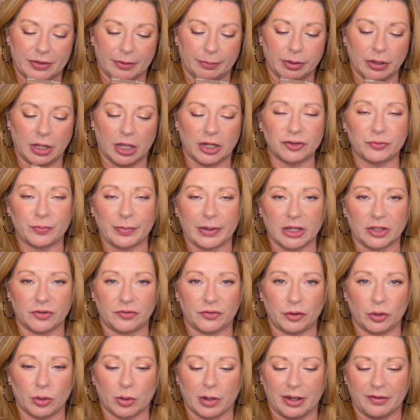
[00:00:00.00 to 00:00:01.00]
blush because
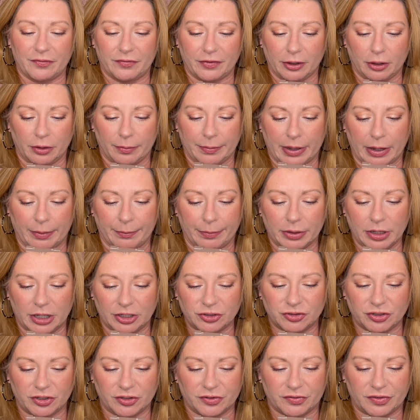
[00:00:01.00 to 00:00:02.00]
you know how I feel about
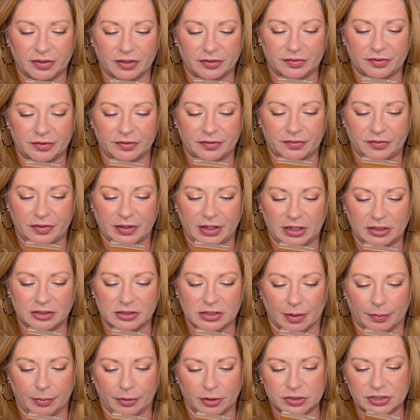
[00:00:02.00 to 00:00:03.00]
blushes. This is the
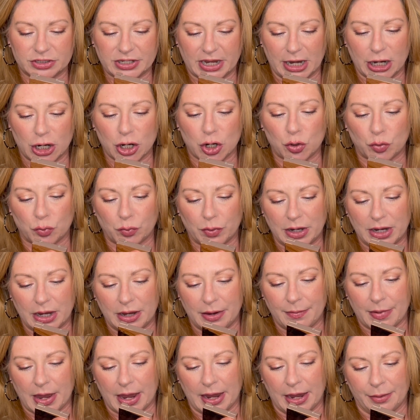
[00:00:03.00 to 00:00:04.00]
Double Take
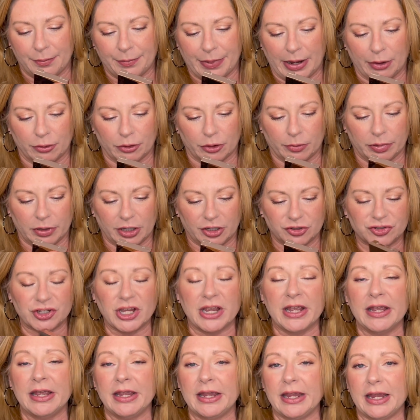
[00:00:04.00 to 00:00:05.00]
Cream and Powder Blush
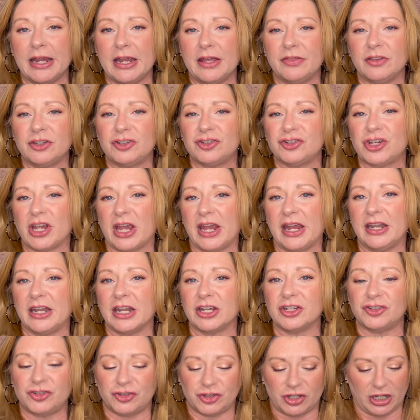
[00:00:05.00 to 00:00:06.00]
in the shade
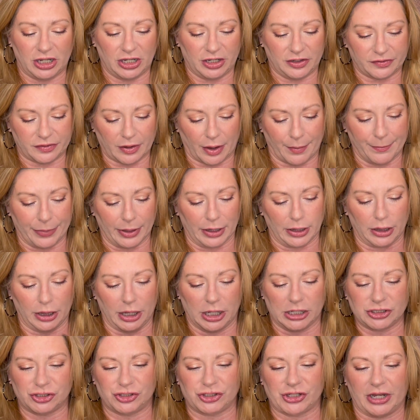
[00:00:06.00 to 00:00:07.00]
She's
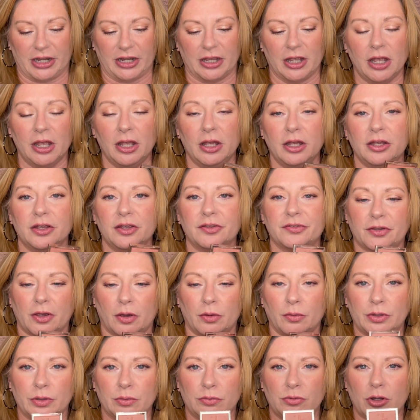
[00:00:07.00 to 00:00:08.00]
Blushing.
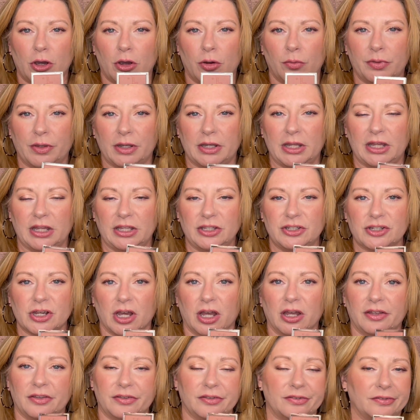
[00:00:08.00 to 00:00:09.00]
So you know that he
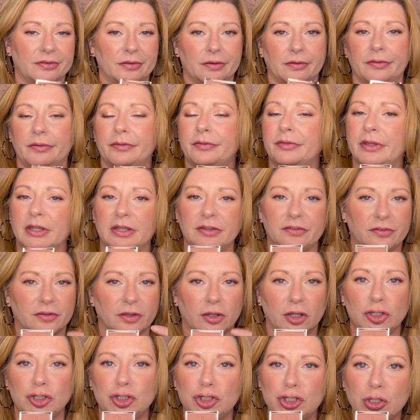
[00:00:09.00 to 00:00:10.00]
does these
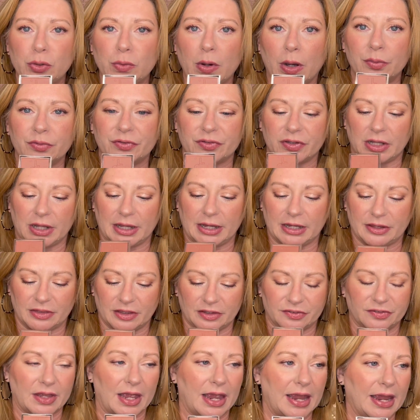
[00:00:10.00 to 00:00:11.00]
duos like
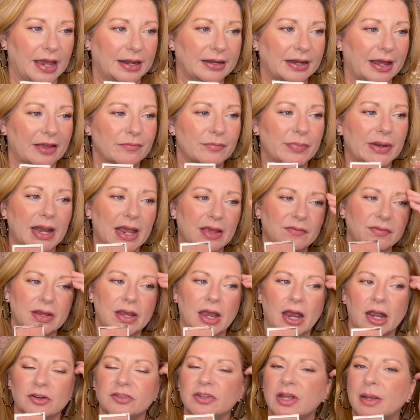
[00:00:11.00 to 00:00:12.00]
this, and I've been having
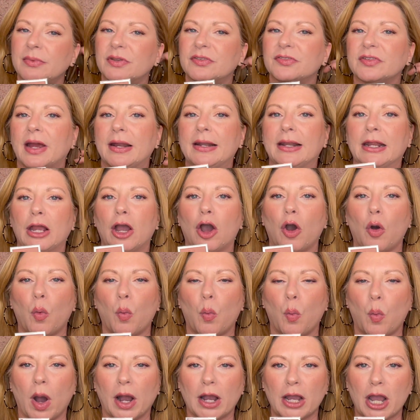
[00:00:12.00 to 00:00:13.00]
a hard time deciding
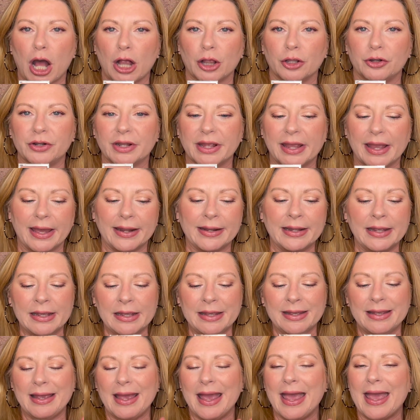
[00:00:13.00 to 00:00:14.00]
what color to get.
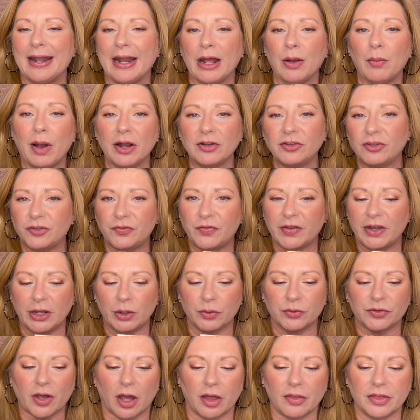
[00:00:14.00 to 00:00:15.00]
And I watch his
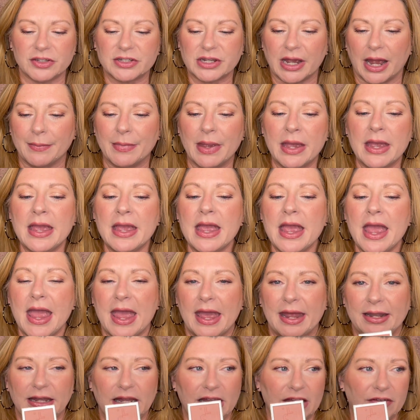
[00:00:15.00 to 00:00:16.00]
videos all the time.
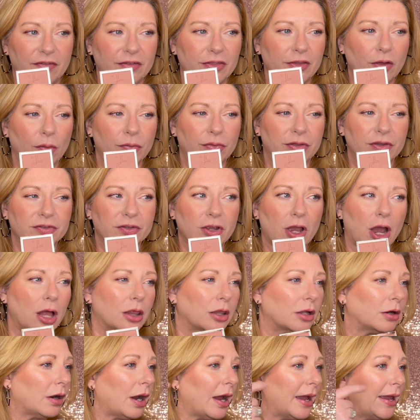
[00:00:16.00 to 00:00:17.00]
And even though this
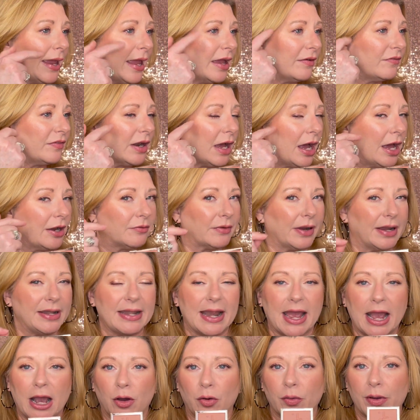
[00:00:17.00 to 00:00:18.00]
color, I have it on right
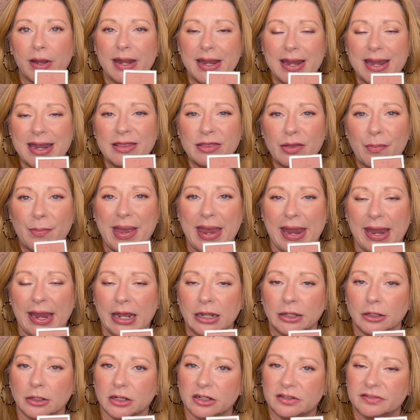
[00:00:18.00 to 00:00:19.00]
now, in the
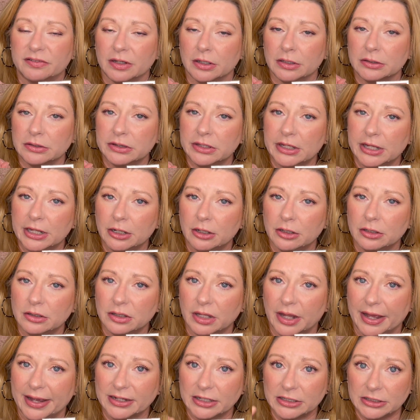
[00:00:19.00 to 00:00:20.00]
pan looks a little
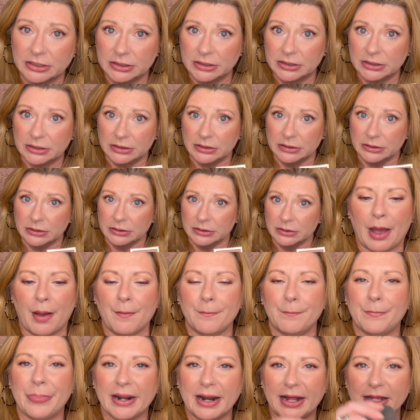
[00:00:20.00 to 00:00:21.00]

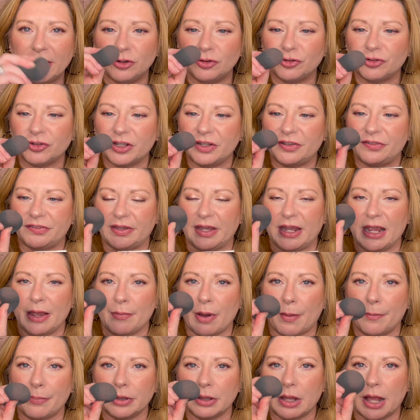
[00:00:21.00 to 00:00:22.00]
but I usually see him
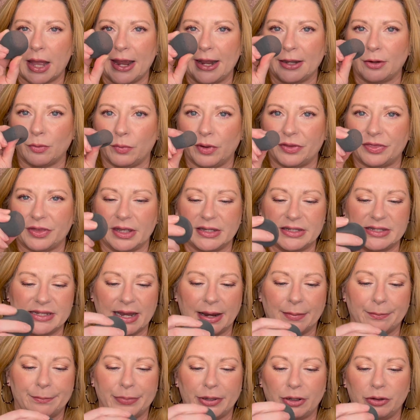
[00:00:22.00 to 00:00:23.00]
apply it with a
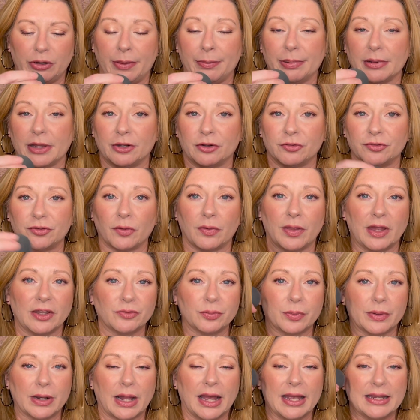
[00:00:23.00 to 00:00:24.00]
damp beauty blender. So
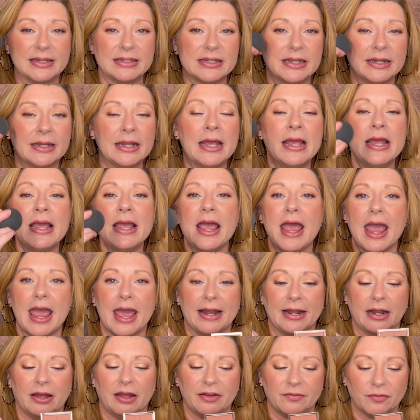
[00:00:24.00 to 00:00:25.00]
that's what I did.
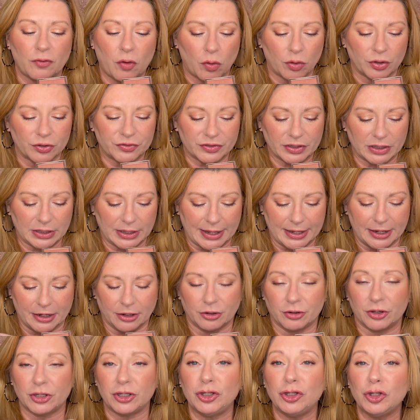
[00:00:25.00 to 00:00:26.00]
And I, of course,
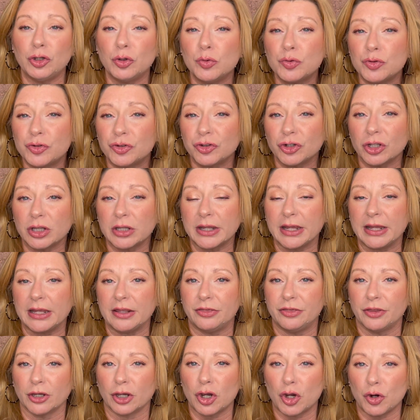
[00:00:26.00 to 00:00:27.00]
layer usually
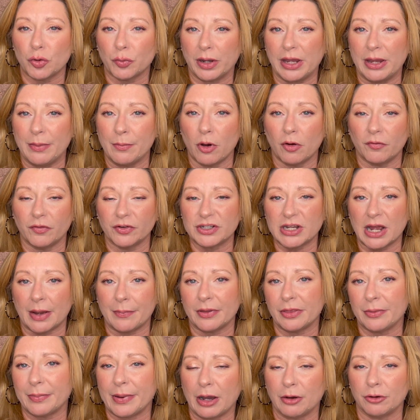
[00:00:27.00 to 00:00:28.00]
the cream over top
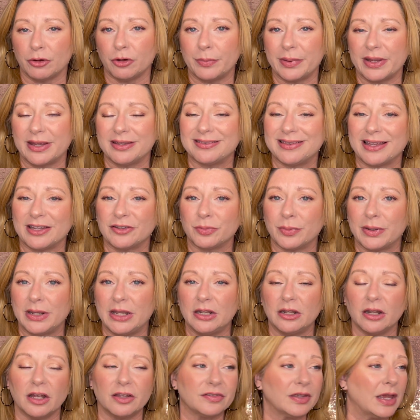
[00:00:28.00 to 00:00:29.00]
of the powder because that's what he
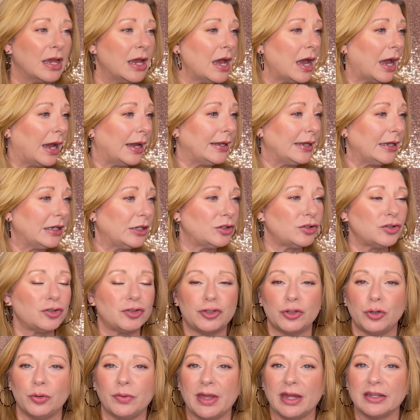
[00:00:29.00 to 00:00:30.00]
does. I didn't
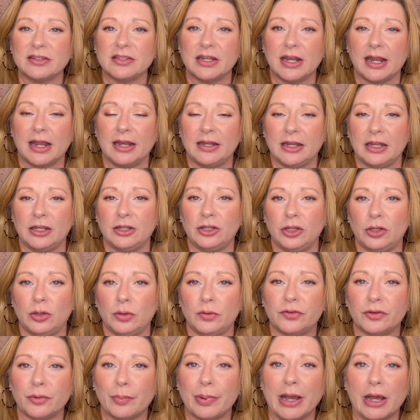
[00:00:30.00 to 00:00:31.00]
do that today. I didn't
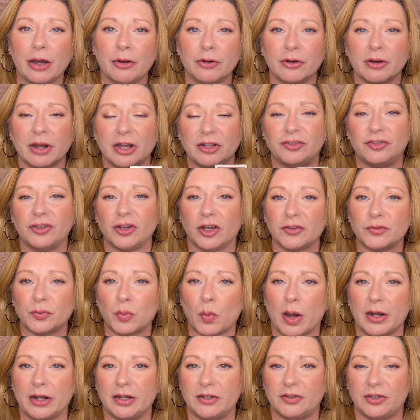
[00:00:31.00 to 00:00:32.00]
use the powder. I just
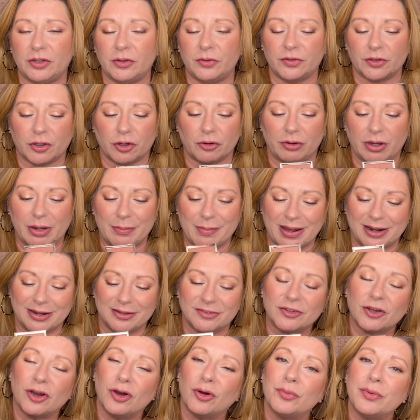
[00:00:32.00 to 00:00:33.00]
wanted to use the cream on
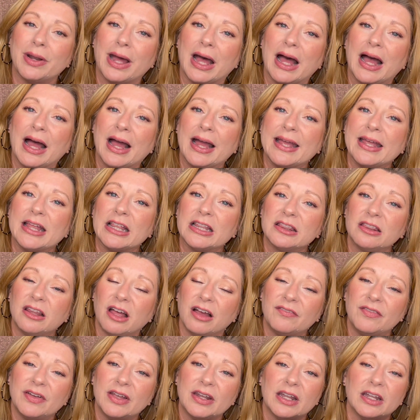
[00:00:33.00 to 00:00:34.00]
its own. I
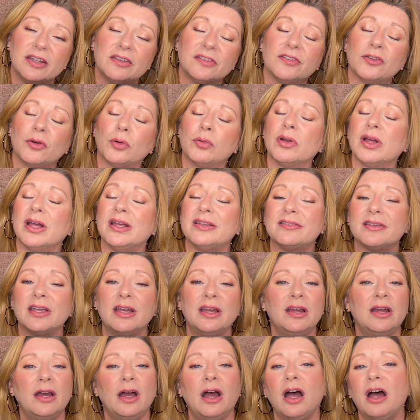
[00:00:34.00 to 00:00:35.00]
love it. It's so nice.
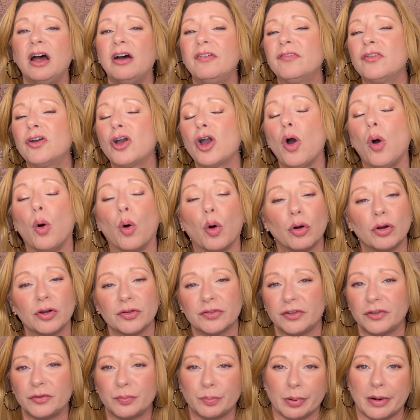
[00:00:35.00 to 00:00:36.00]
Of
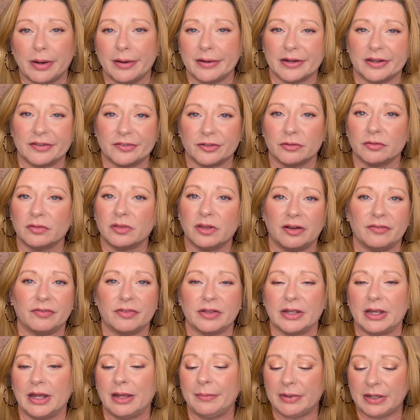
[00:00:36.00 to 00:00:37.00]
course, his products are
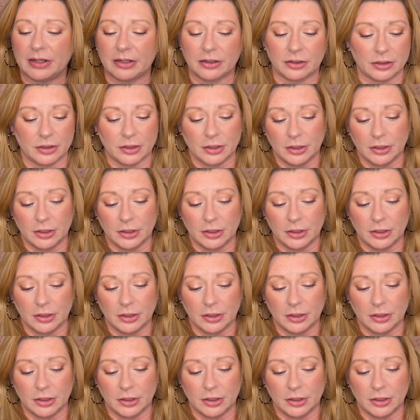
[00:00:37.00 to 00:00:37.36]
lovely. I mean,